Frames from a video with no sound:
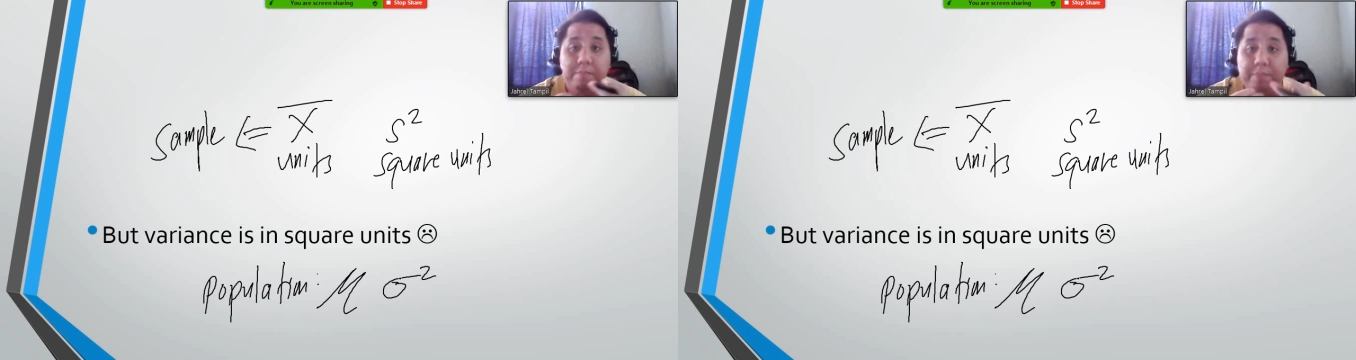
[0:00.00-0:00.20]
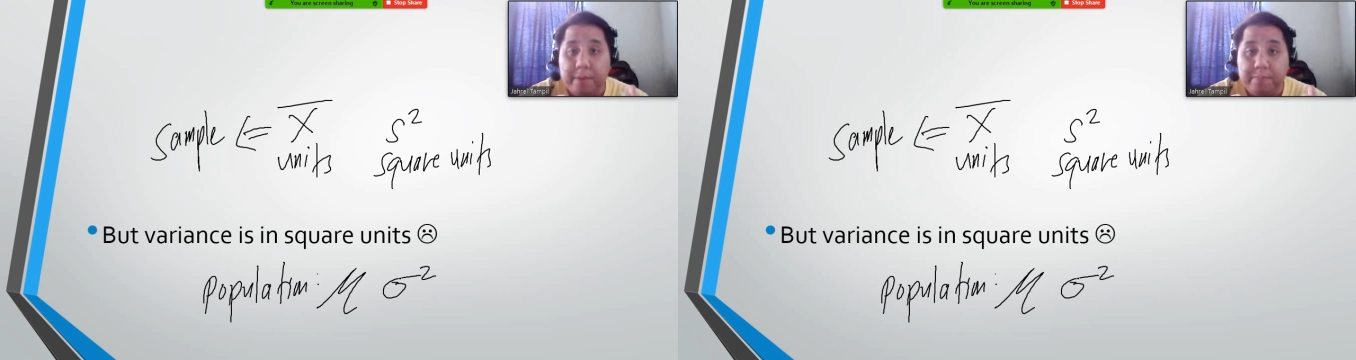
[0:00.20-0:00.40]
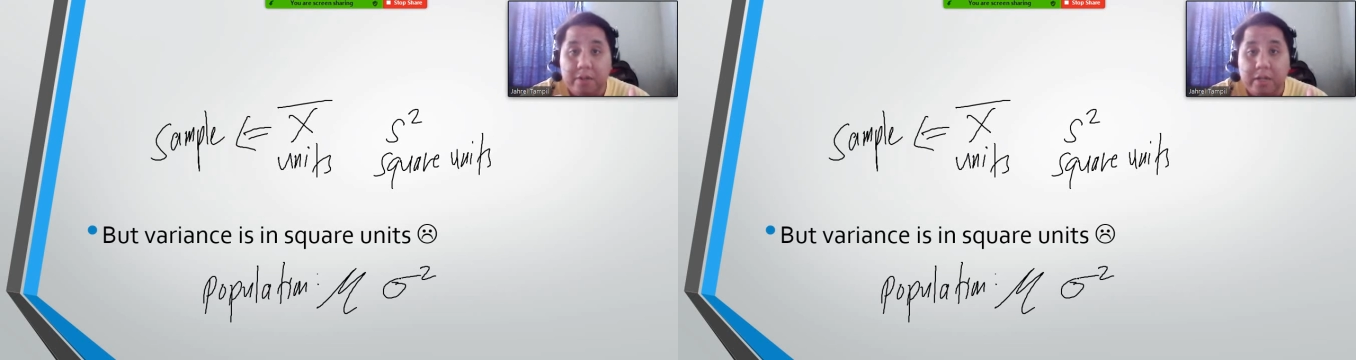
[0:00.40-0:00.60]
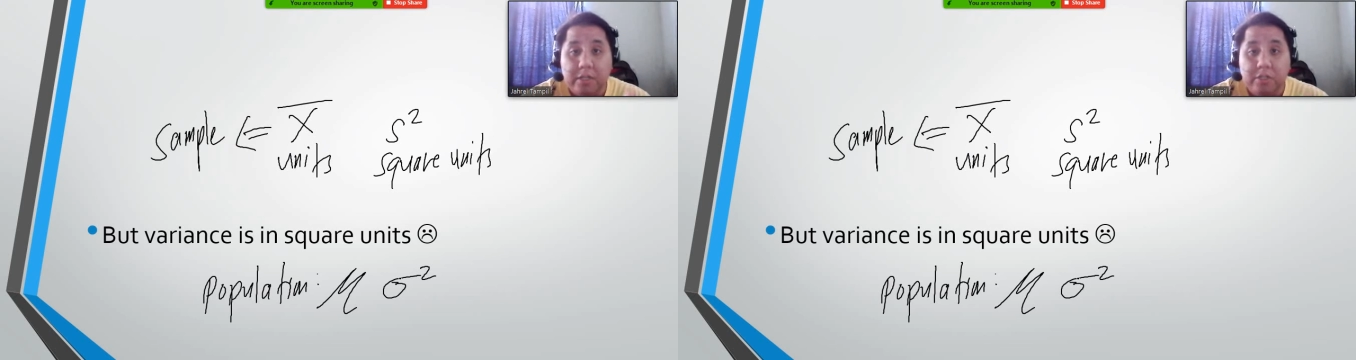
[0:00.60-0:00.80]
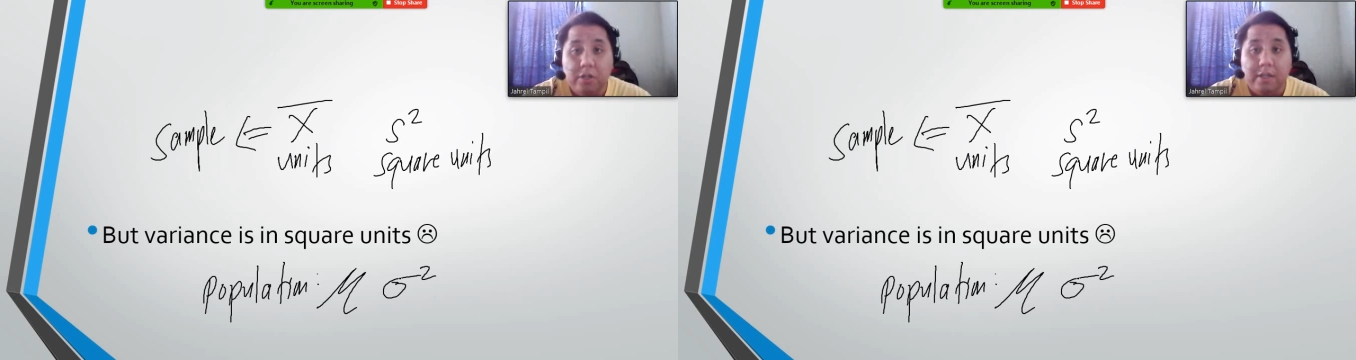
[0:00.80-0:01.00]

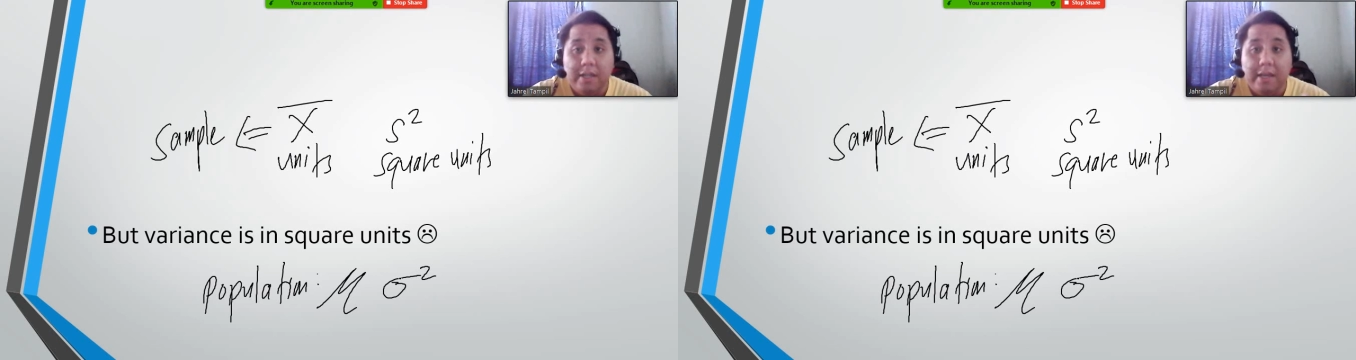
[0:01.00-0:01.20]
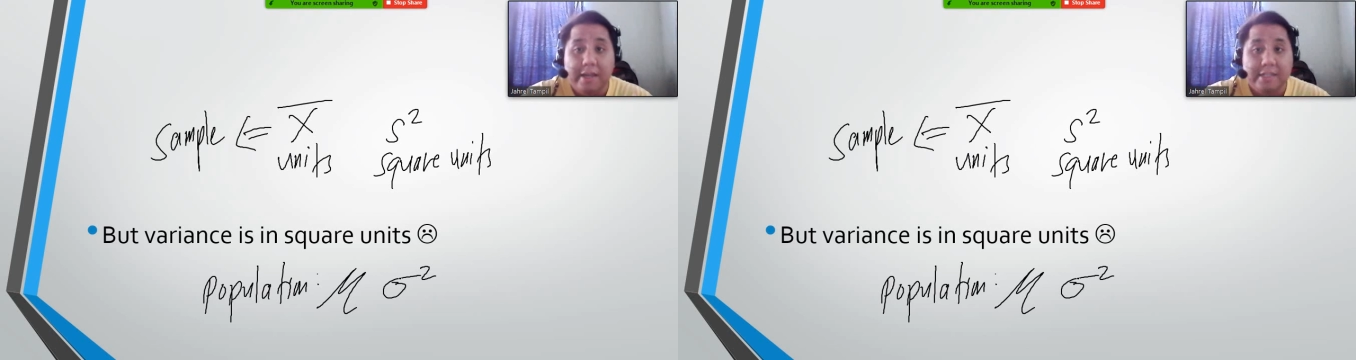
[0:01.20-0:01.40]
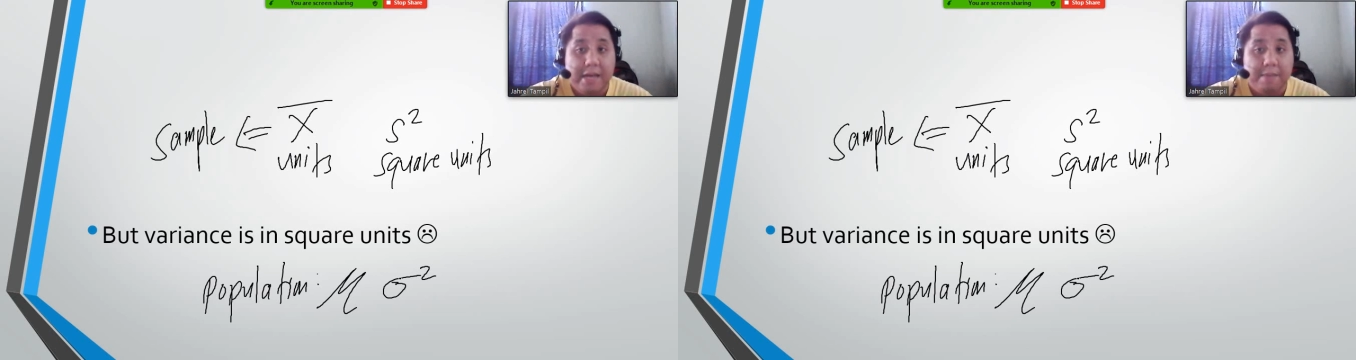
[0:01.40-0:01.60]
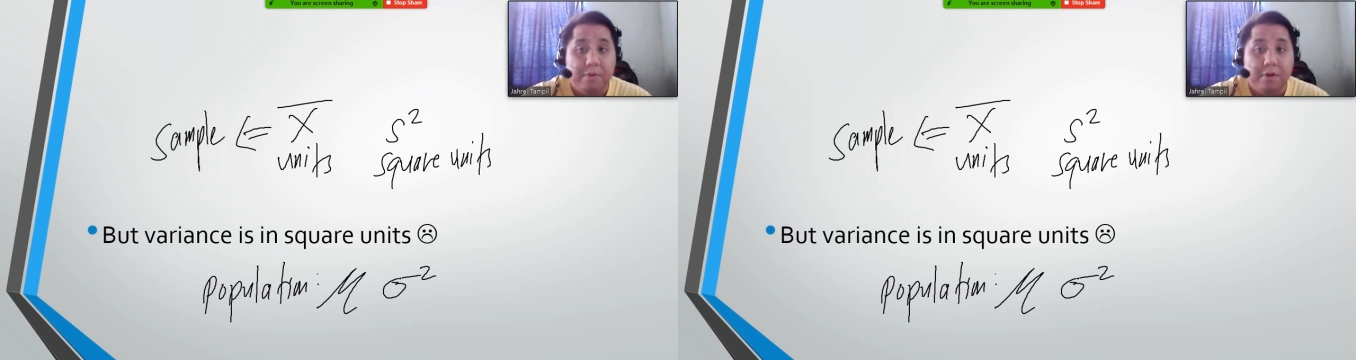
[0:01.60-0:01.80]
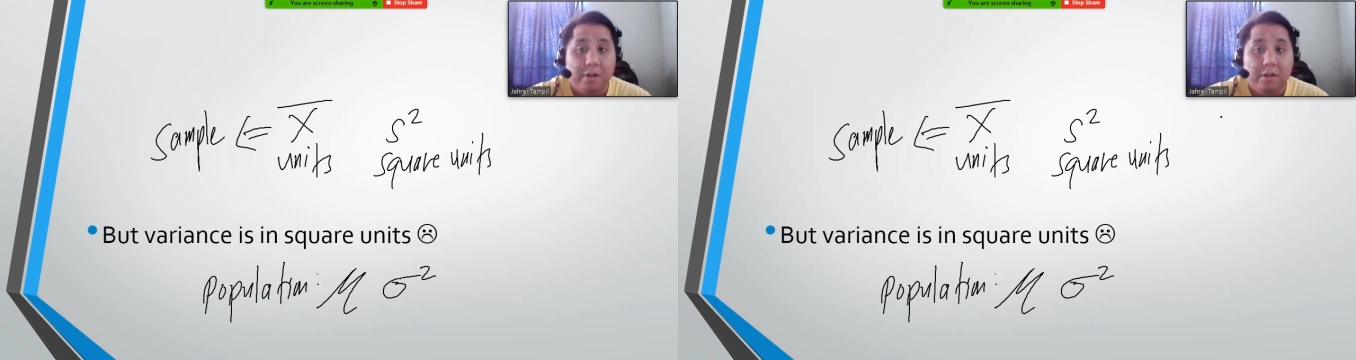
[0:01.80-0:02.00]
population and sample.